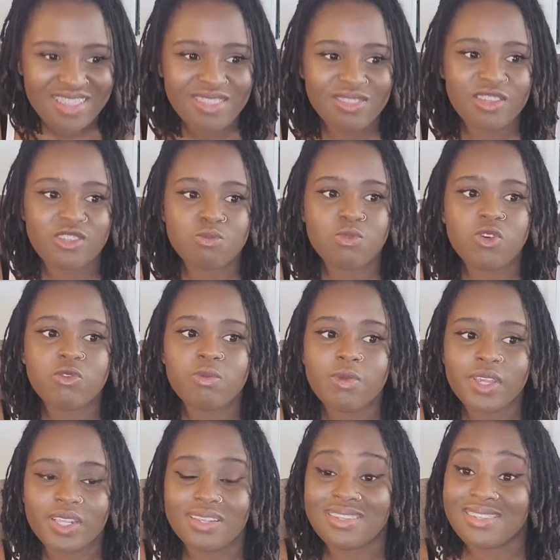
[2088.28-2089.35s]
this
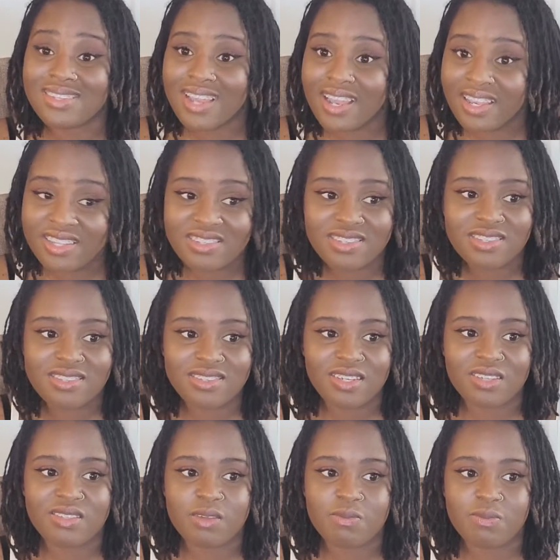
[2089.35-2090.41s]
movement does
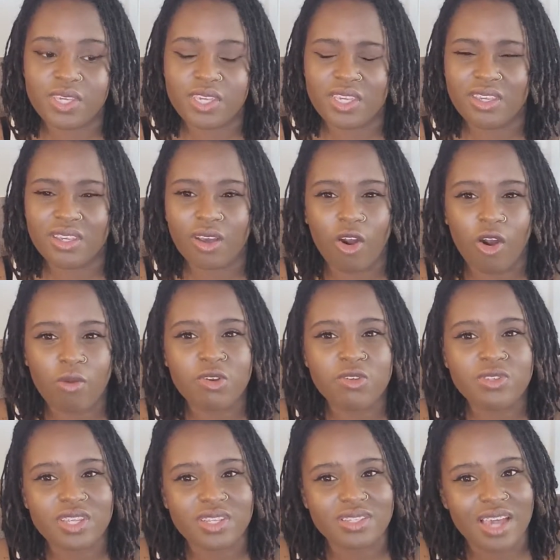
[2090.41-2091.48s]
seem to be
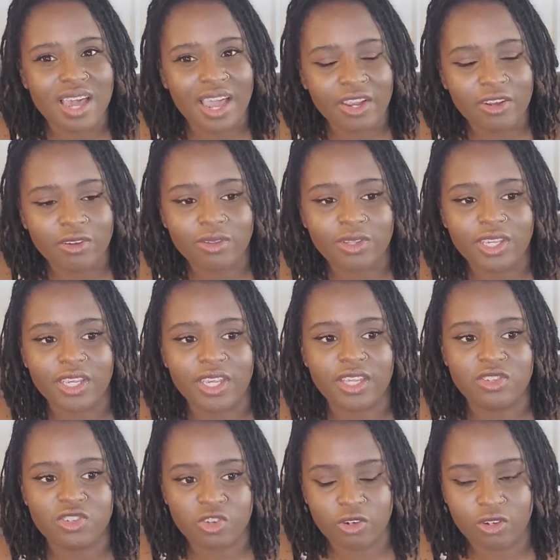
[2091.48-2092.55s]
almost entirely
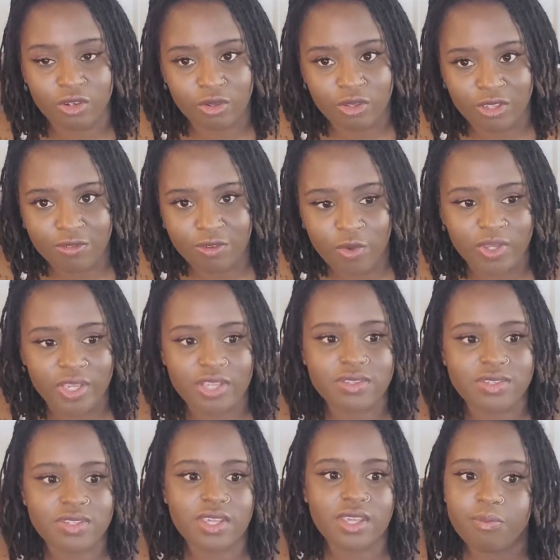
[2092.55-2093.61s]
internally
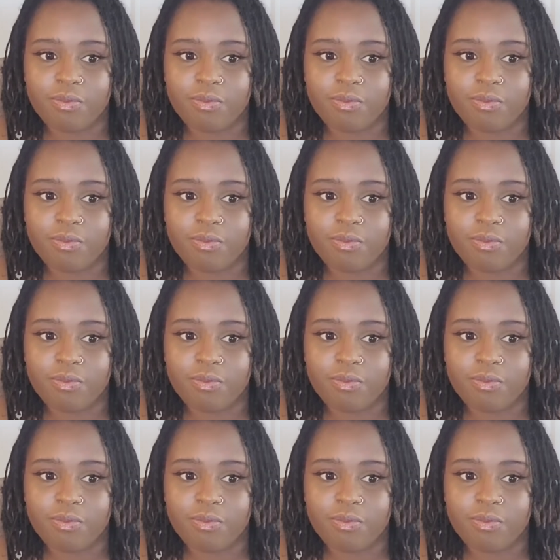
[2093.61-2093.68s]
focused,